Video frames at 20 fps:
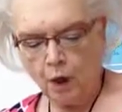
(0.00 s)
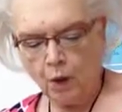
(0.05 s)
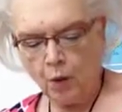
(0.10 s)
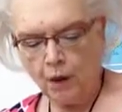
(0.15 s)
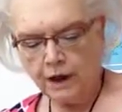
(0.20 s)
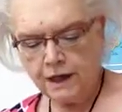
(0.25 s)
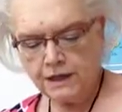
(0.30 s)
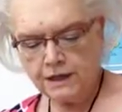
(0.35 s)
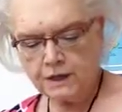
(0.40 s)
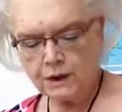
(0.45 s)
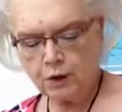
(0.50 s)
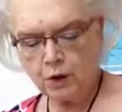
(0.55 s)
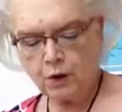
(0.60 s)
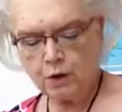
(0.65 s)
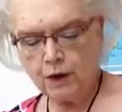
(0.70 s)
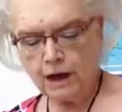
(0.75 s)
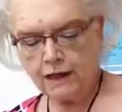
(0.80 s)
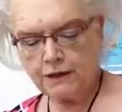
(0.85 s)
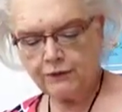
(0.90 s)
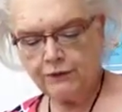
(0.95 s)
What is the
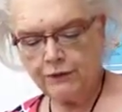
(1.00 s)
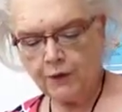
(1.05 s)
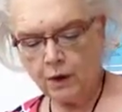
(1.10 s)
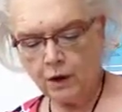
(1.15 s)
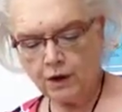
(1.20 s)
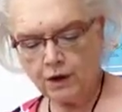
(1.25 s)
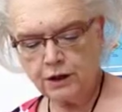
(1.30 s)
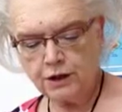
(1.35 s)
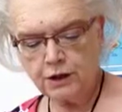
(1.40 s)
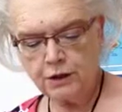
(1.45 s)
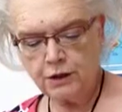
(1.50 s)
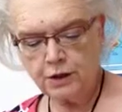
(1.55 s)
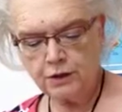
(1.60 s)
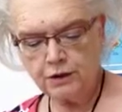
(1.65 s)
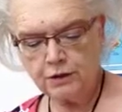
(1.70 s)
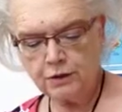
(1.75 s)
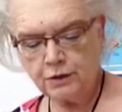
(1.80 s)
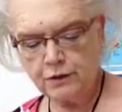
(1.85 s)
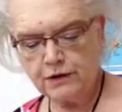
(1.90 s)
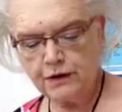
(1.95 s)
correct fork to
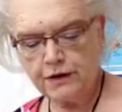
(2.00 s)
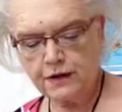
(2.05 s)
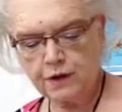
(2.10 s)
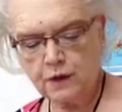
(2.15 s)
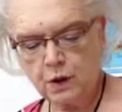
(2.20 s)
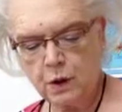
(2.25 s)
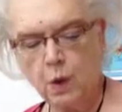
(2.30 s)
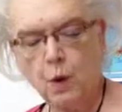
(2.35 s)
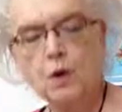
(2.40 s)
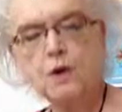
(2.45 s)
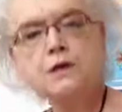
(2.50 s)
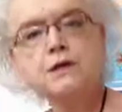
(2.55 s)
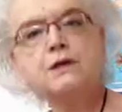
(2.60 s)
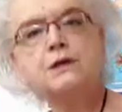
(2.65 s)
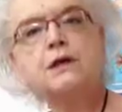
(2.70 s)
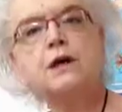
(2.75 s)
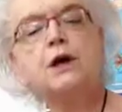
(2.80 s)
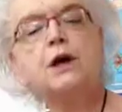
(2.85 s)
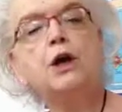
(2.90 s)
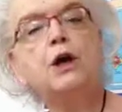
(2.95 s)
use with this
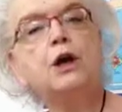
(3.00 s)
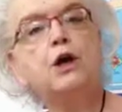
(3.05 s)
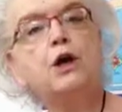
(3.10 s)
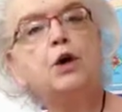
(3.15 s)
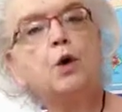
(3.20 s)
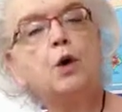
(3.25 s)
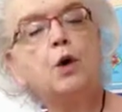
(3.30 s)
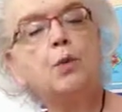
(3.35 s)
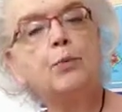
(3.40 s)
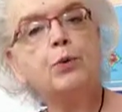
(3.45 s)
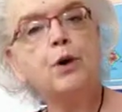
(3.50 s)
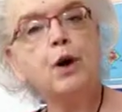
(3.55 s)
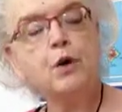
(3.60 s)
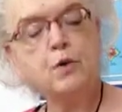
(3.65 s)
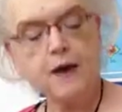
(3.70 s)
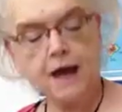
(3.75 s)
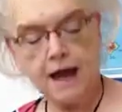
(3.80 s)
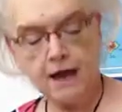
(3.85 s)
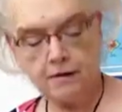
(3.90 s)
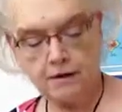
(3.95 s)
course? Your
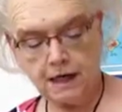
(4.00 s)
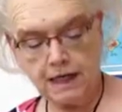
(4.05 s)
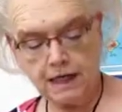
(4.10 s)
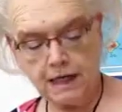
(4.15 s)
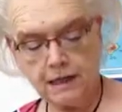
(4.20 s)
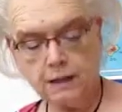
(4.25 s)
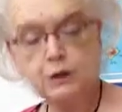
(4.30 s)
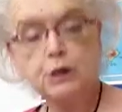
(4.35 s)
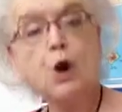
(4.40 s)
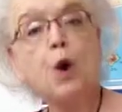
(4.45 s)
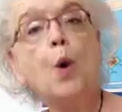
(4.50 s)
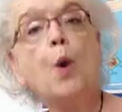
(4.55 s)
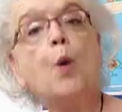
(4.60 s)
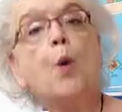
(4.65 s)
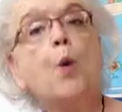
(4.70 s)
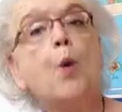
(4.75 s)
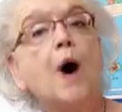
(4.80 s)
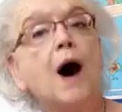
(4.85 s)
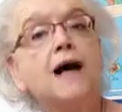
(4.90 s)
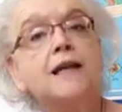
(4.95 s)
pronoun is
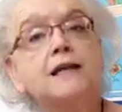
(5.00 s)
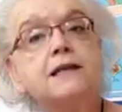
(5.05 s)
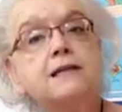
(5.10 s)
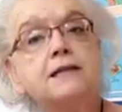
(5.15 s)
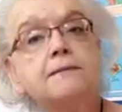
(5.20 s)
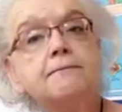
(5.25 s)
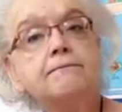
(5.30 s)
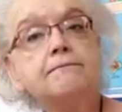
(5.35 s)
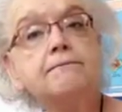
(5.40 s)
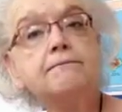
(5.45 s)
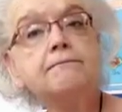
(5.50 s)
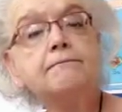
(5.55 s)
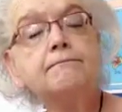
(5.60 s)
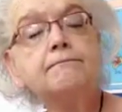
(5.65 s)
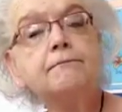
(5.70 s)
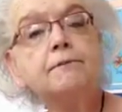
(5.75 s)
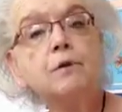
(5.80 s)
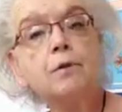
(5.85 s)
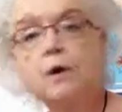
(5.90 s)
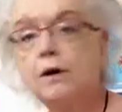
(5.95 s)
what?
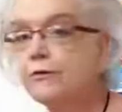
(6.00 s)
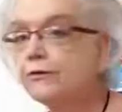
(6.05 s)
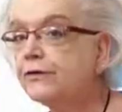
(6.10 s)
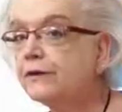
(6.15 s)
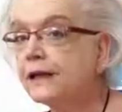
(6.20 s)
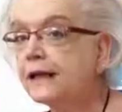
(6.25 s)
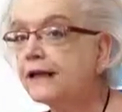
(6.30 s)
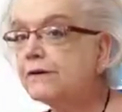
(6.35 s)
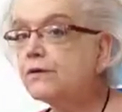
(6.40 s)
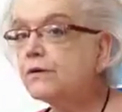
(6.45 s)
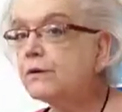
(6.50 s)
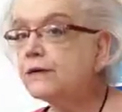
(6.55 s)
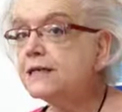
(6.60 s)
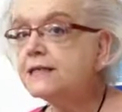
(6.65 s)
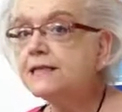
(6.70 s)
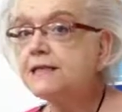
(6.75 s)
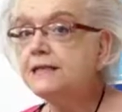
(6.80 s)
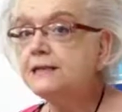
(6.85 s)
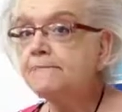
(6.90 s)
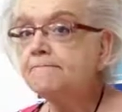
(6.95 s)
What flavor
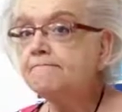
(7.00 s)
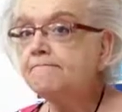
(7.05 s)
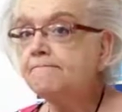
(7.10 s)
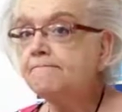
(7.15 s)
is it?